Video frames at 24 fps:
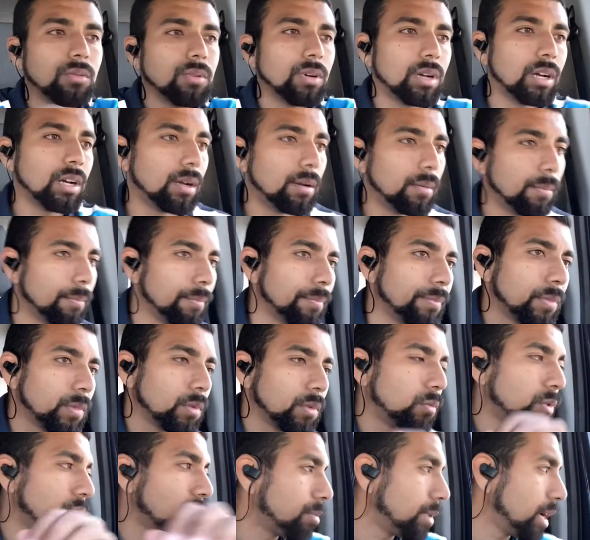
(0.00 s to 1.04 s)
um,
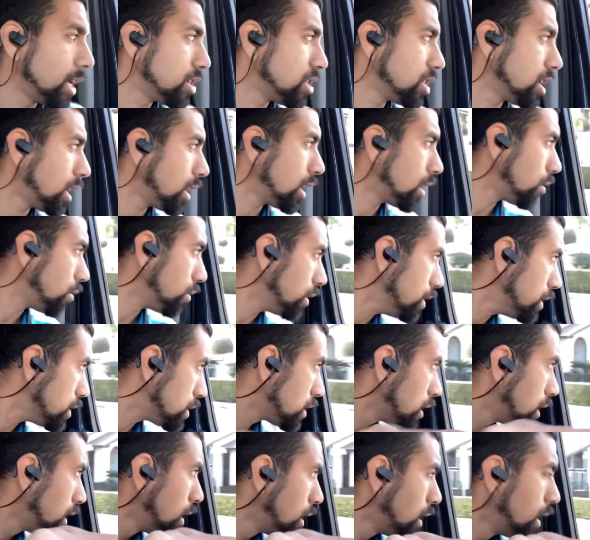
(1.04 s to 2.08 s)
with my channel is
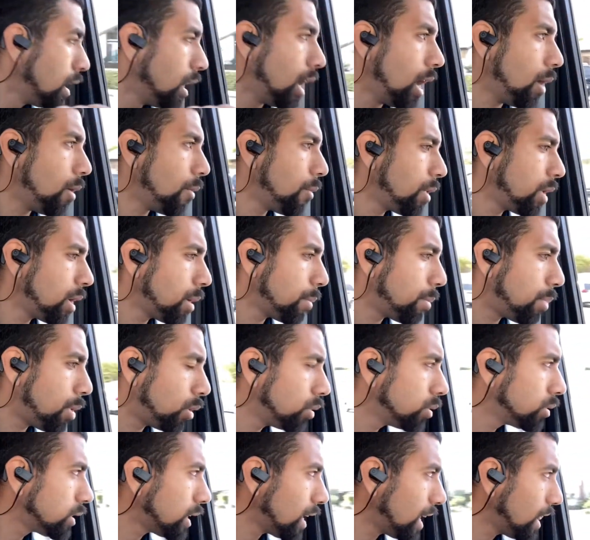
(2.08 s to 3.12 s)
I want to
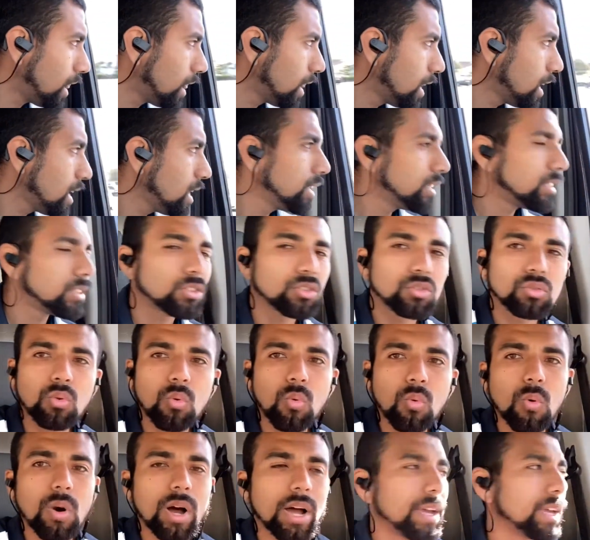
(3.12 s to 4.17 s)
post at least
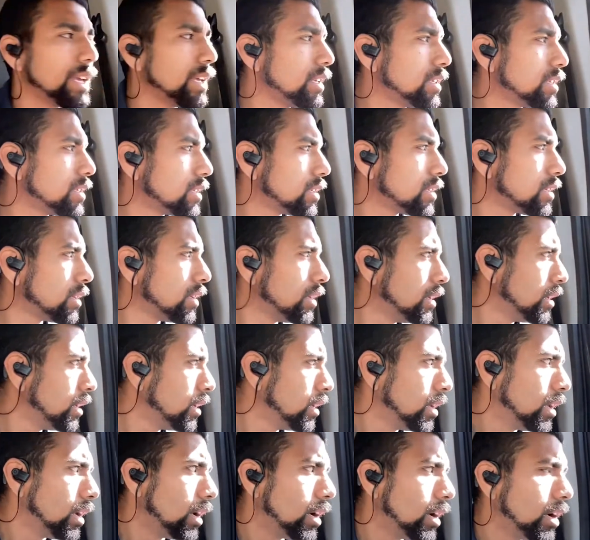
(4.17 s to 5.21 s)
twice
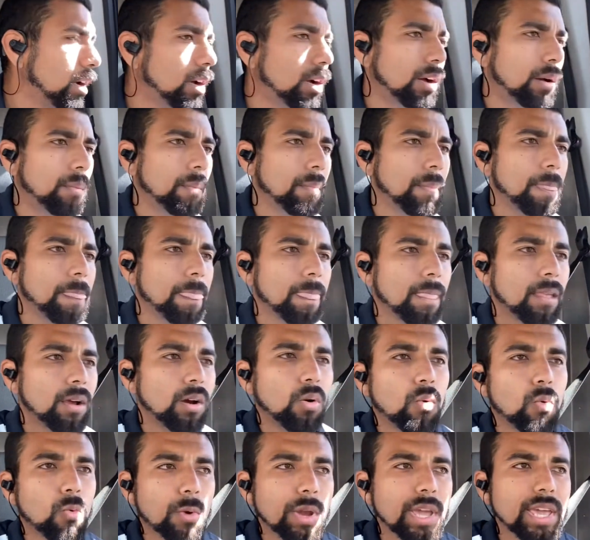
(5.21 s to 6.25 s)
um,
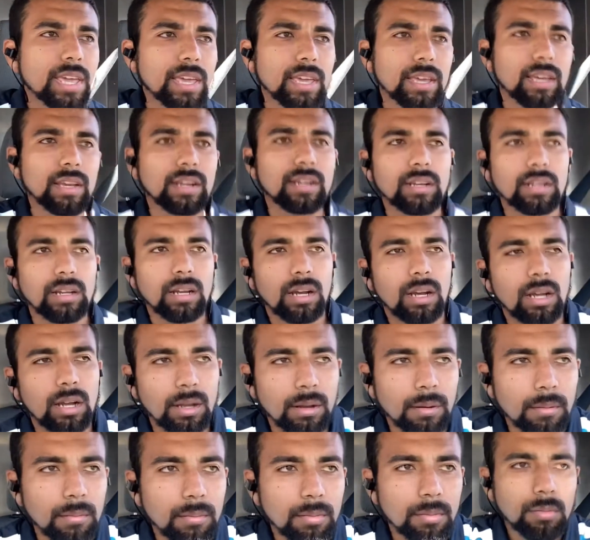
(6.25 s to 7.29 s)
a week.
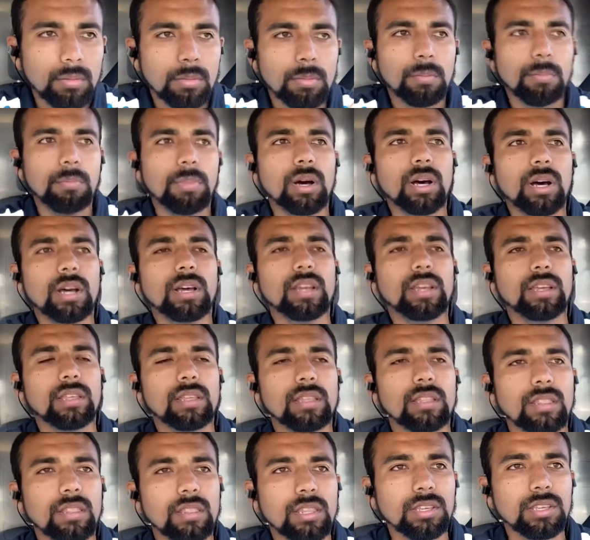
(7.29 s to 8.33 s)
Um,
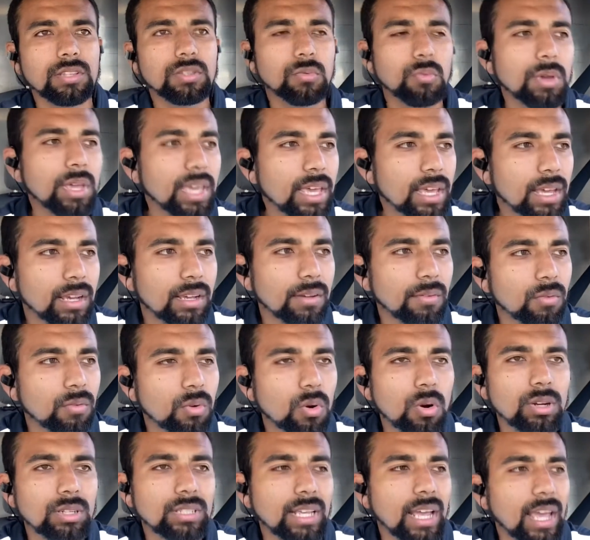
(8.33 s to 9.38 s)
but this week, of
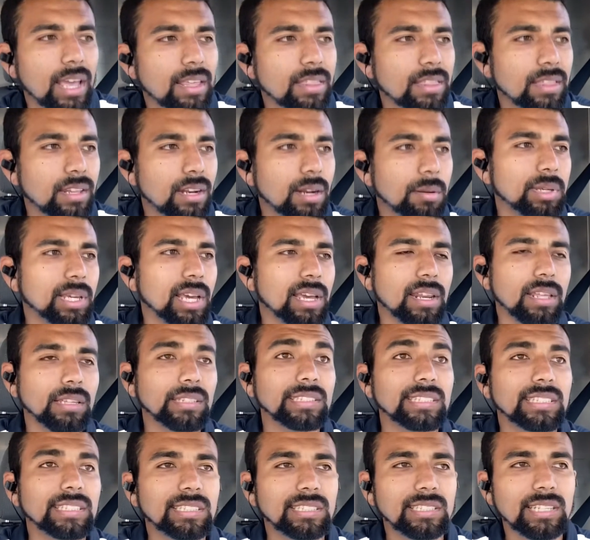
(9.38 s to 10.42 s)
course, I ended up getting
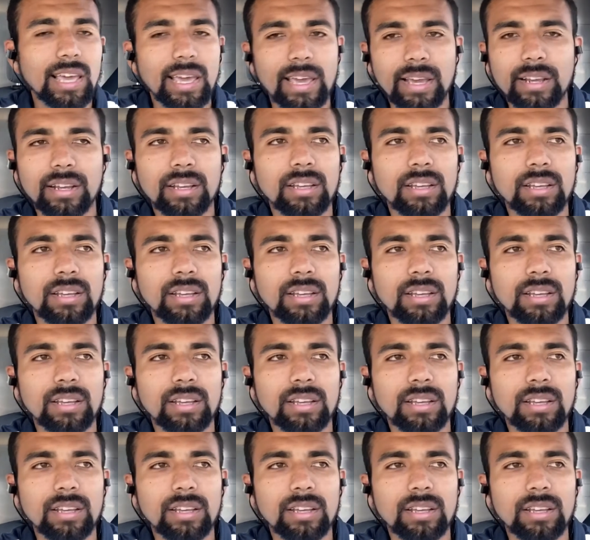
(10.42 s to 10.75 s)
sick.